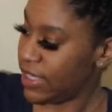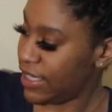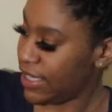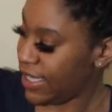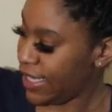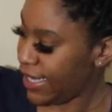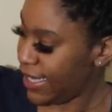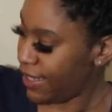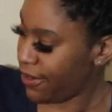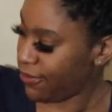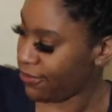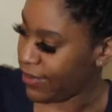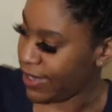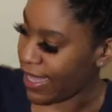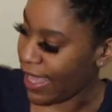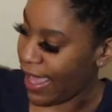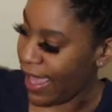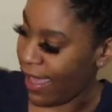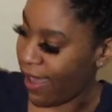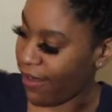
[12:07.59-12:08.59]
Then
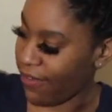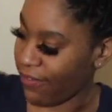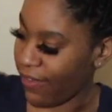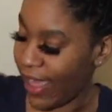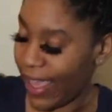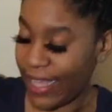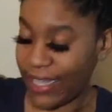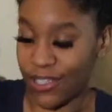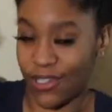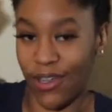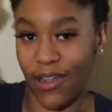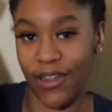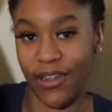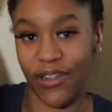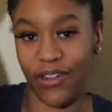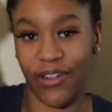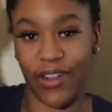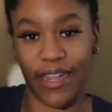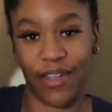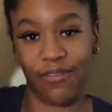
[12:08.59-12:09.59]
we have a
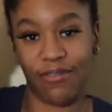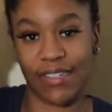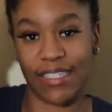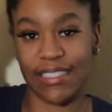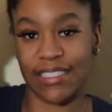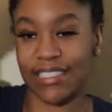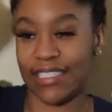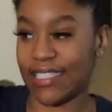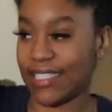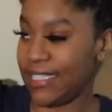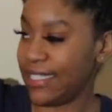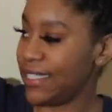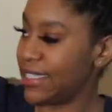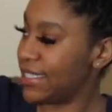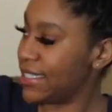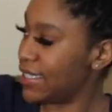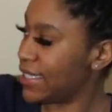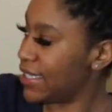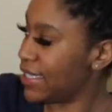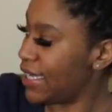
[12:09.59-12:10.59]
dark gray onesie
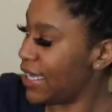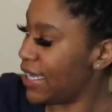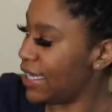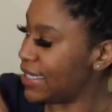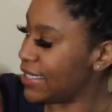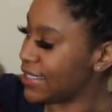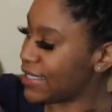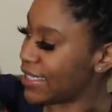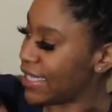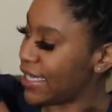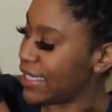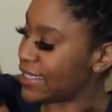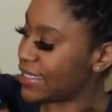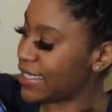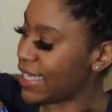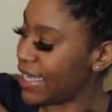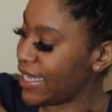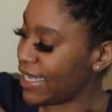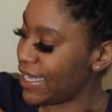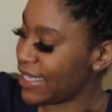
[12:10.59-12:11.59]
and it says
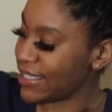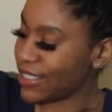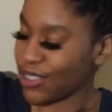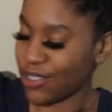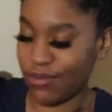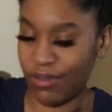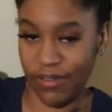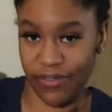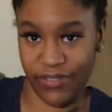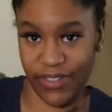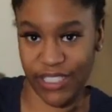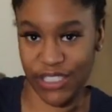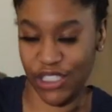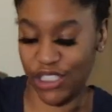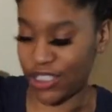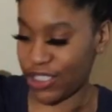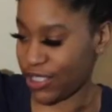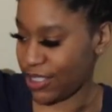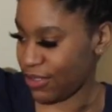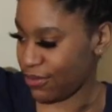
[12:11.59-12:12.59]
"Say Yes to
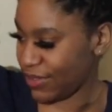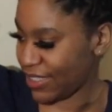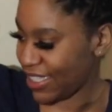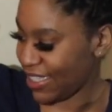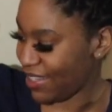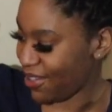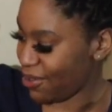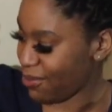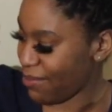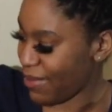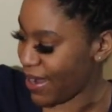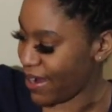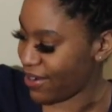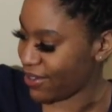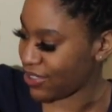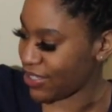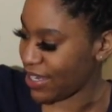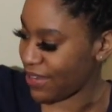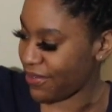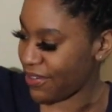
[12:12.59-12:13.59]
Adventure" with a little
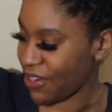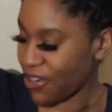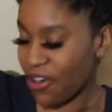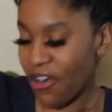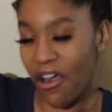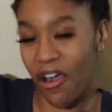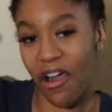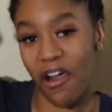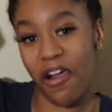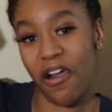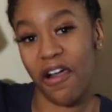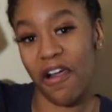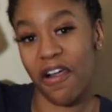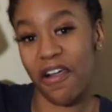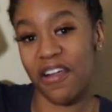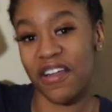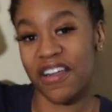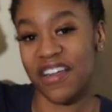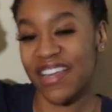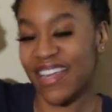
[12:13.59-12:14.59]
bear driving a
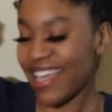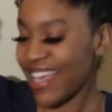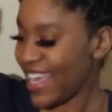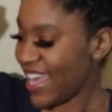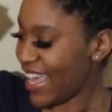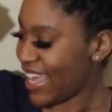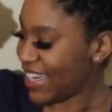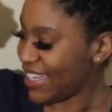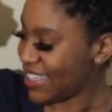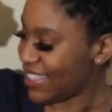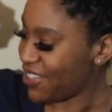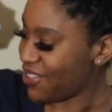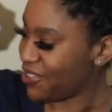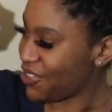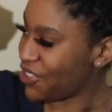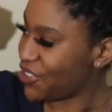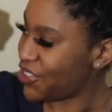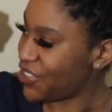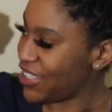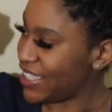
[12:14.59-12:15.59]
car and a
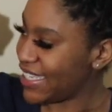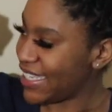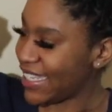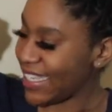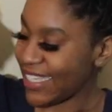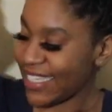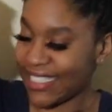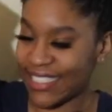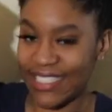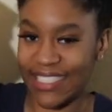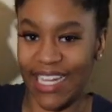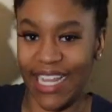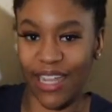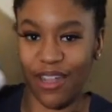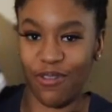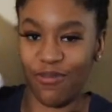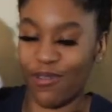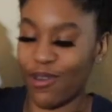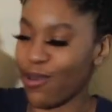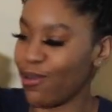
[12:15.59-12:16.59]
little trees,
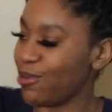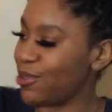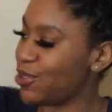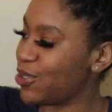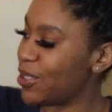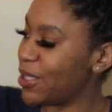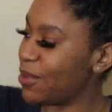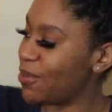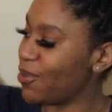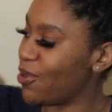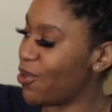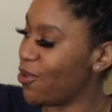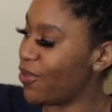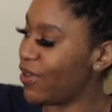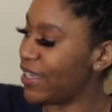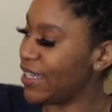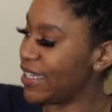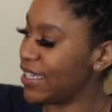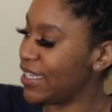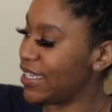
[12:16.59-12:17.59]
like a road trip
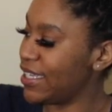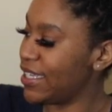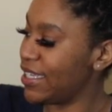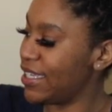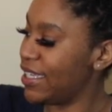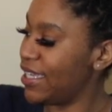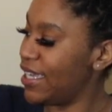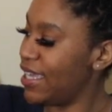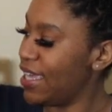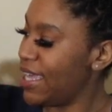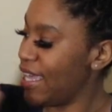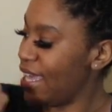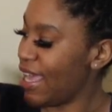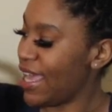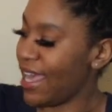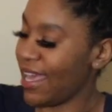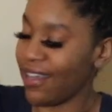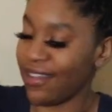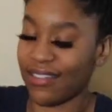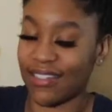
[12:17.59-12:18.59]
going,
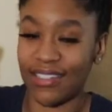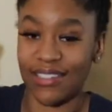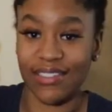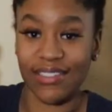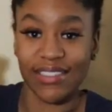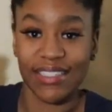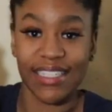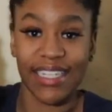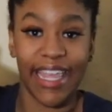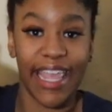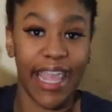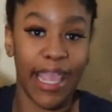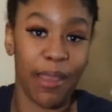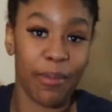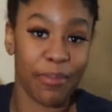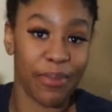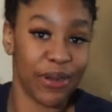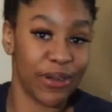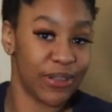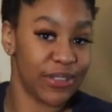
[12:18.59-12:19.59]
I don't know,
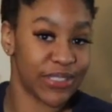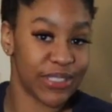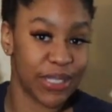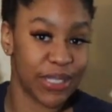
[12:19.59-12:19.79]
camping or